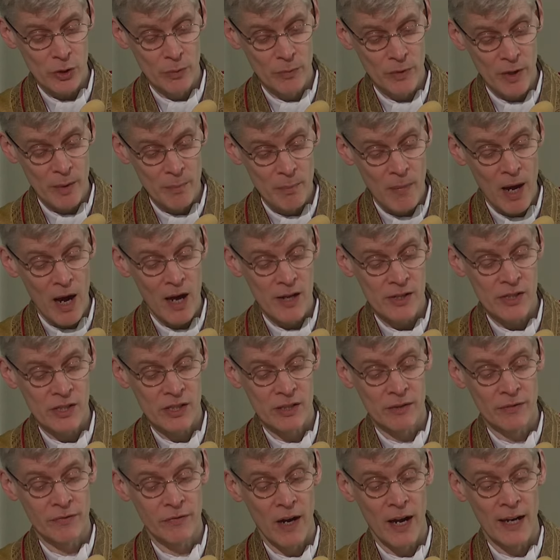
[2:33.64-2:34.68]
whom the
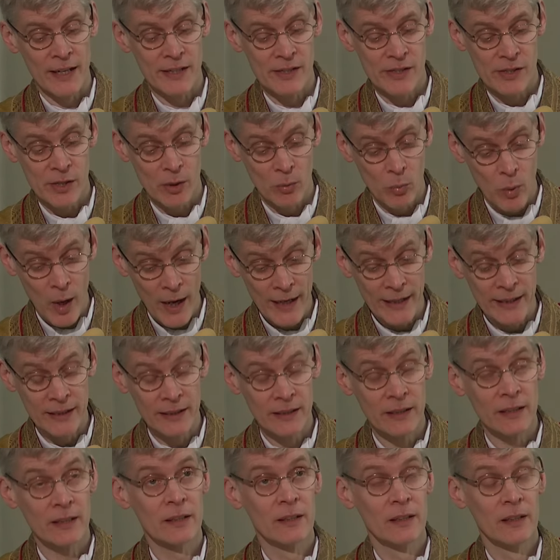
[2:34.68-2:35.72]
master finds awake
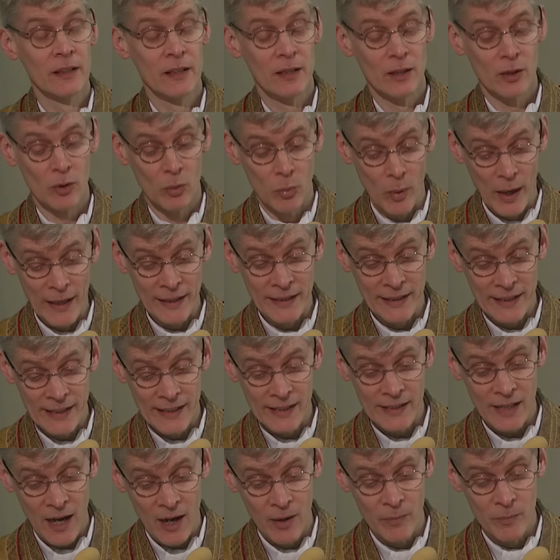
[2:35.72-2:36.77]
when he
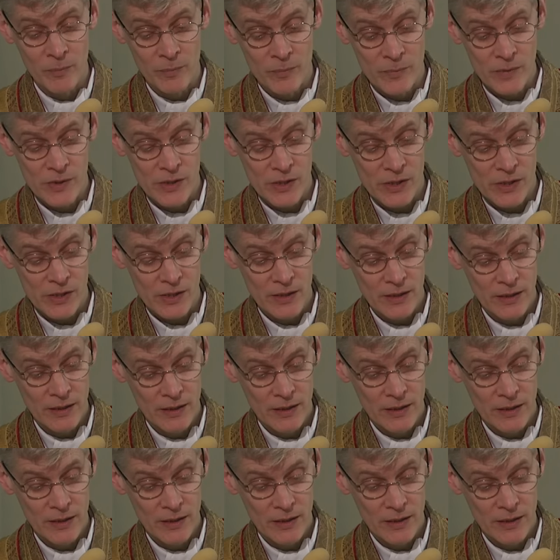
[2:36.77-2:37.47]
comes.